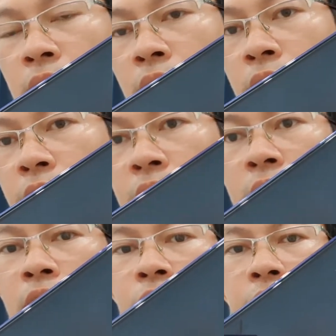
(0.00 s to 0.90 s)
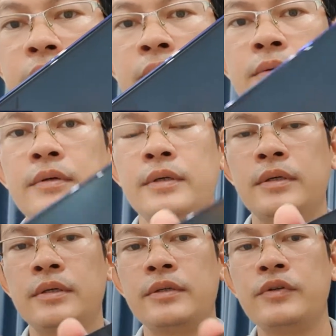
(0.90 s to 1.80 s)
recovery,
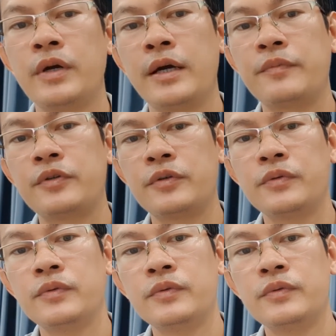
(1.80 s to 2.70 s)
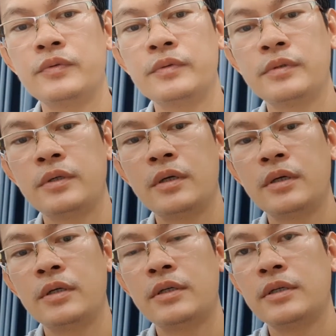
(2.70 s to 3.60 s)
you have to
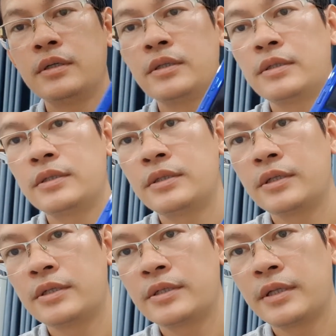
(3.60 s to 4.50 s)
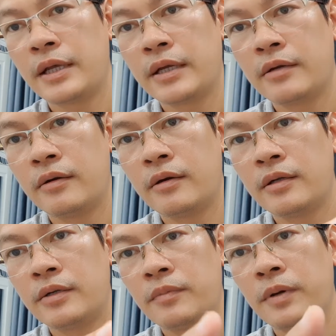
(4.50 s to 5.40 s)
just select
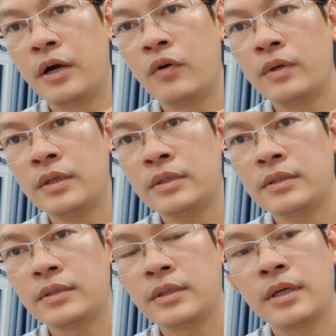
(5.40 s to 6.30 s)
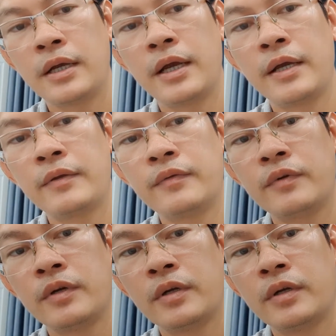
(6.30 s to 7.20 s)
on the power and
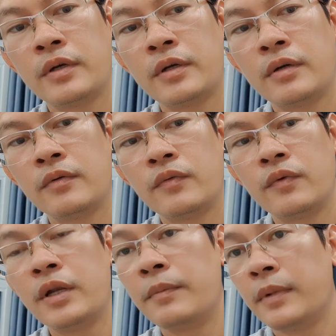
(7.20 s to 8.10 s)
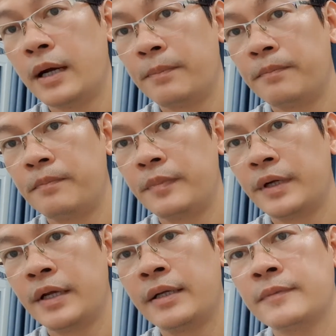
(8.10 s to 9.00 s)
volume up.
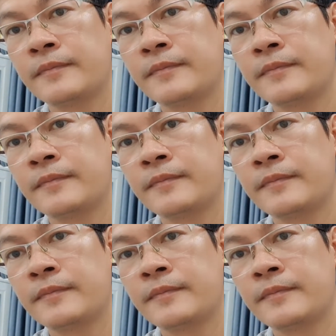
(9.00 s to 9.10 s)
Okay,